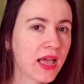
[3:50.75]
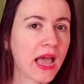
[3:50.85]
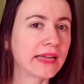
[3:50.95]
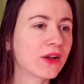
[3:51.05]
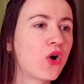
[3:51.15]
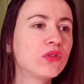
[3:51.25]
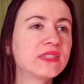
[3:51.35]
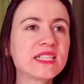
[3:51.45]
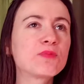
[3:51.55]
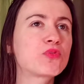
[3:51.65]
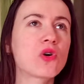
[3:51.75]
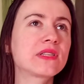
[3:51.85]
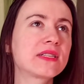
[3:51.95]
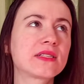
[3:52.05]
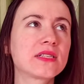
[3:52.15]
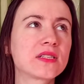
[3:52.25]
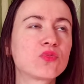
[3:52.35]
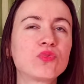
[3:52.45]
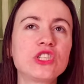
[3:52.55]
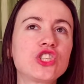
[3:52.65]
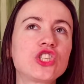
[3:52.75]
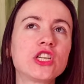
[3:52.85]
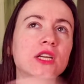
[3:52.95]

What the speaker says: and all these processes which